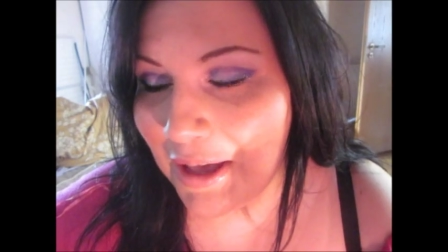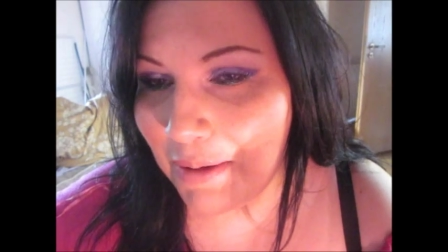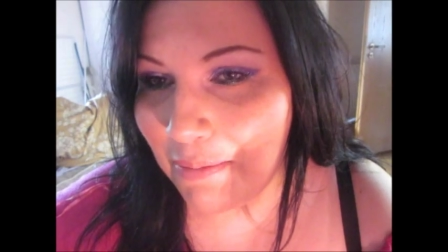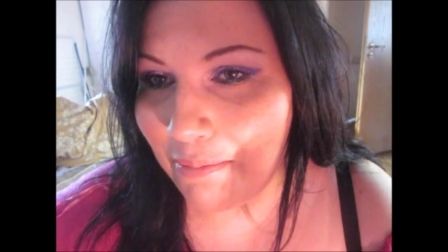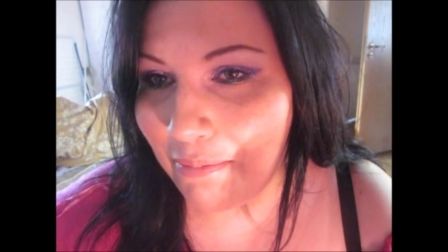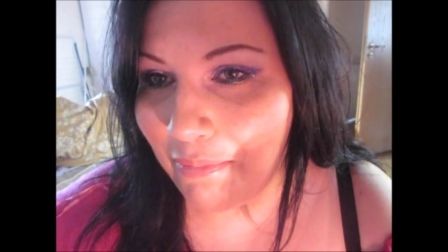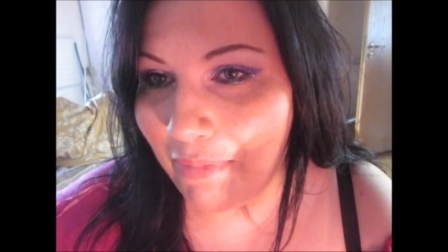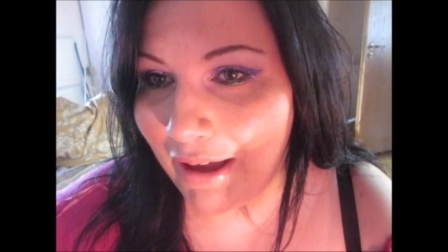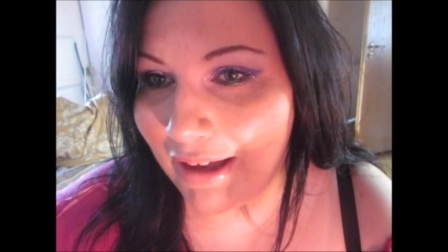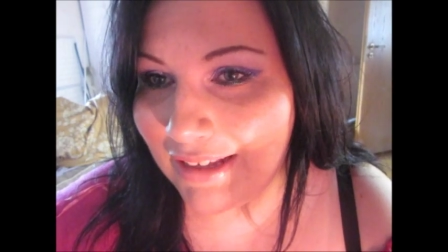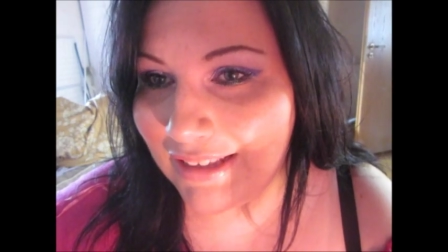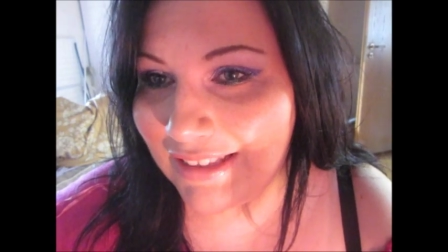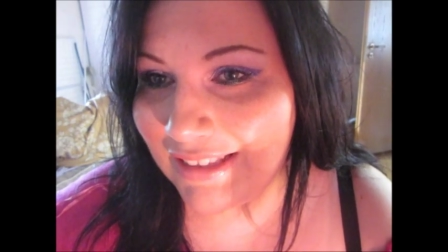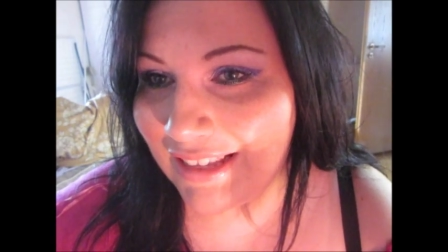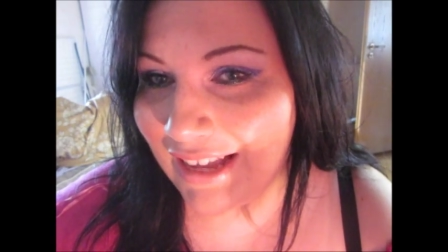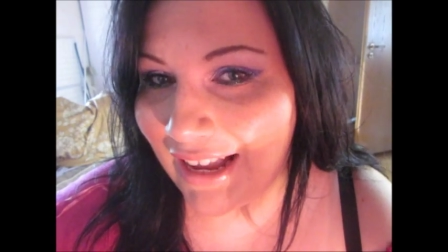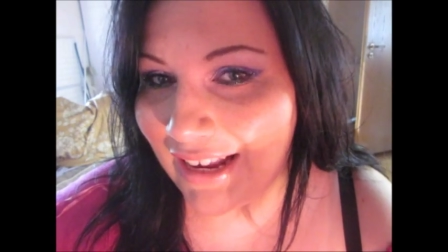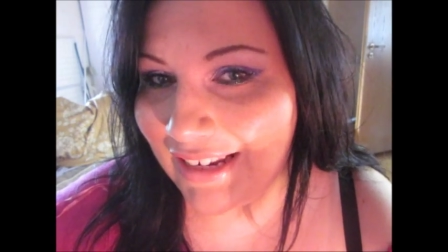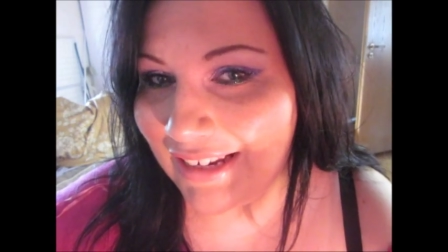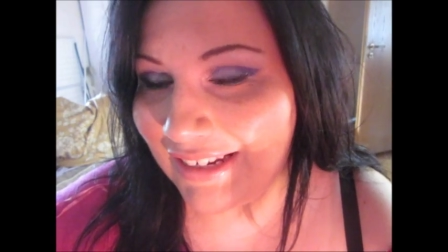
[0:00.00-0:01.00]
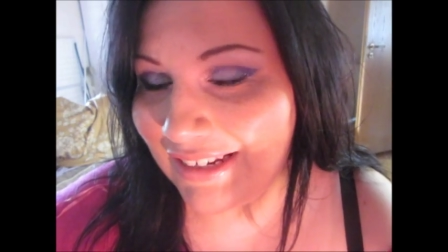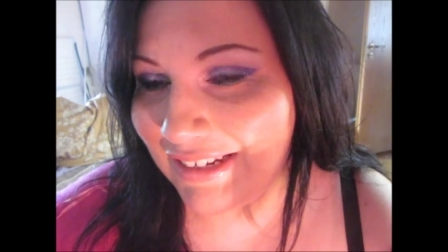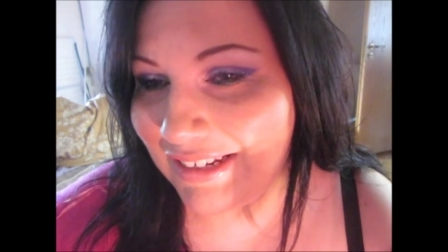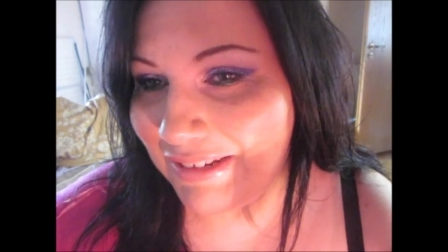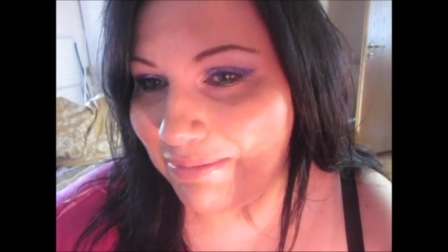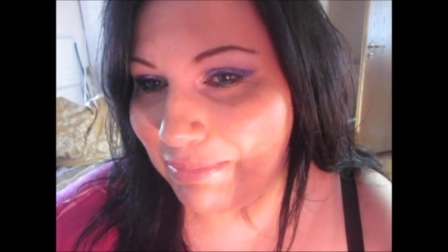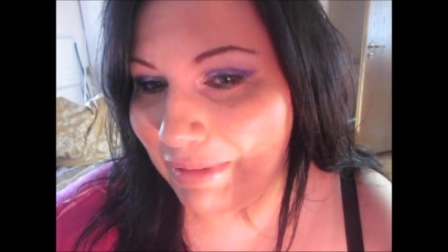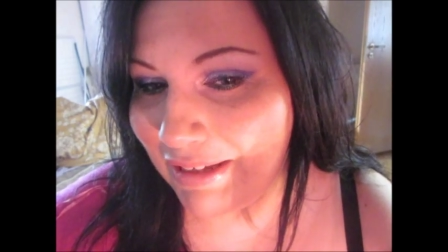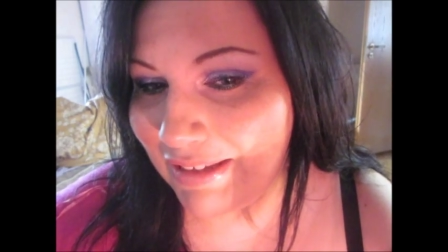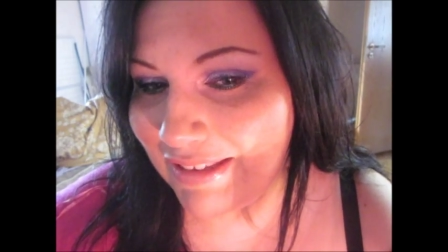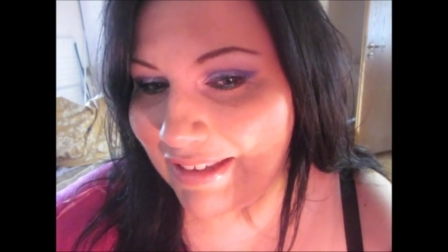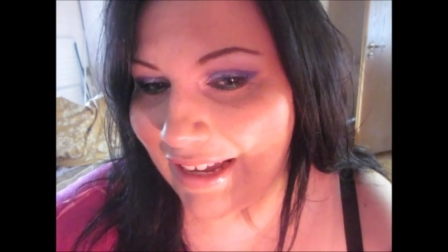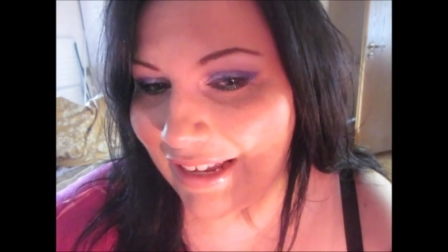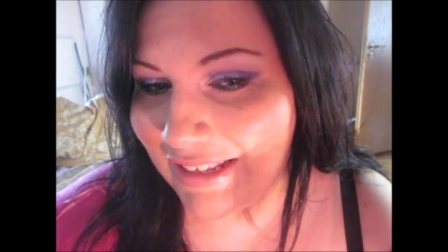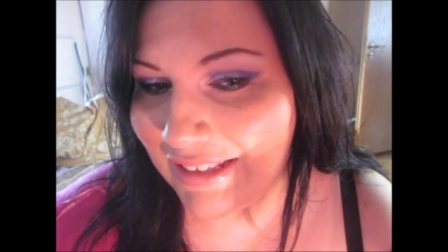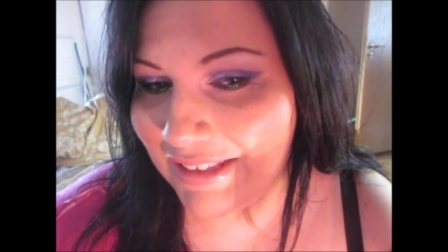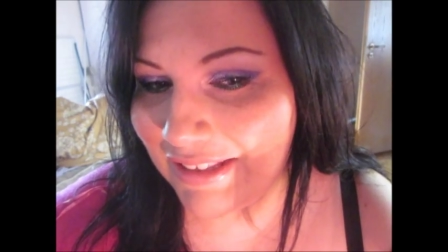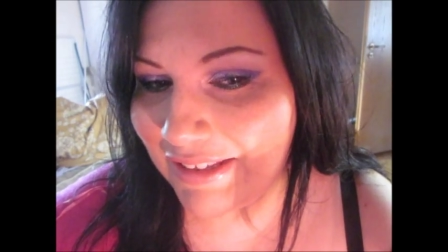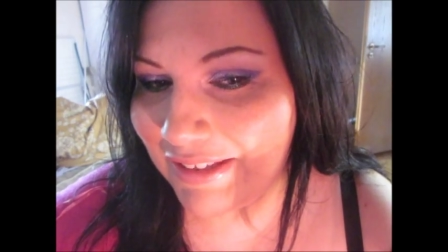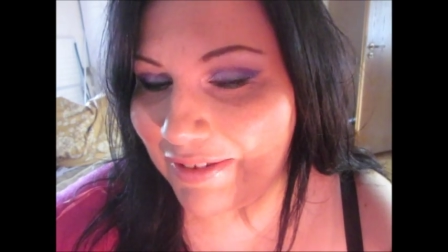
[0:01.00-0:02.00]
my son my
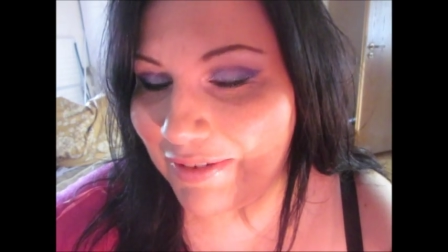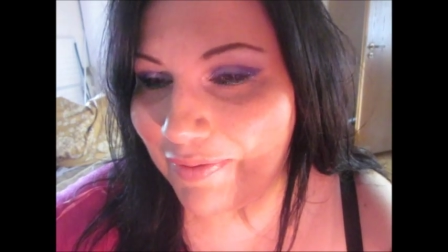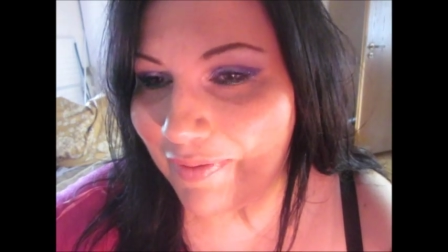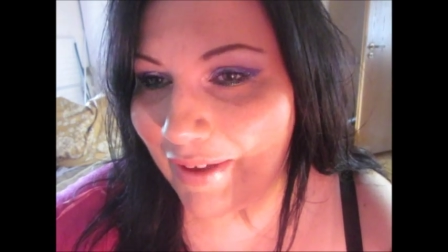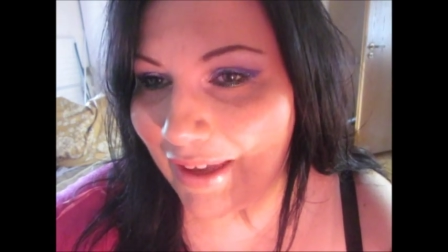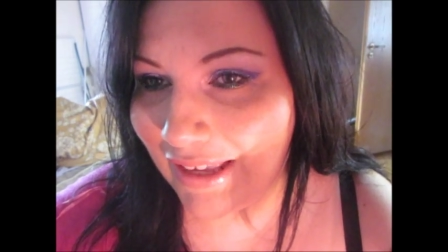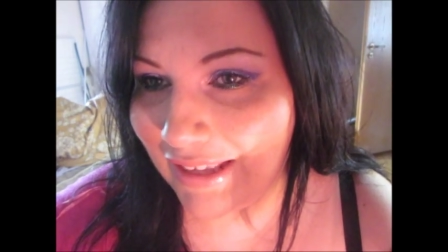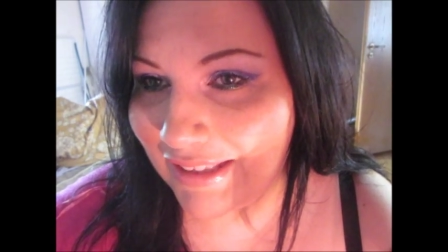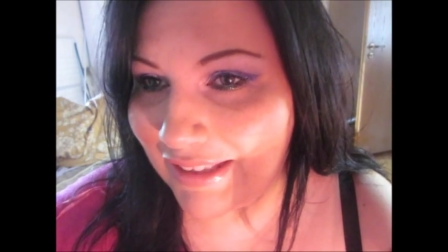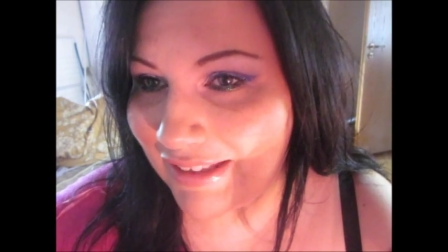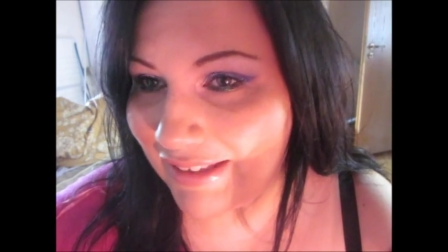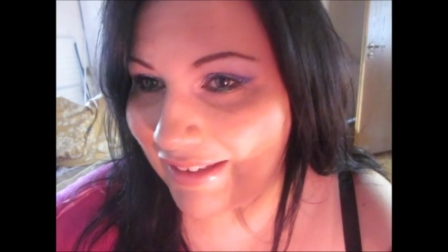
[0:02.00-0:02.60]
son's face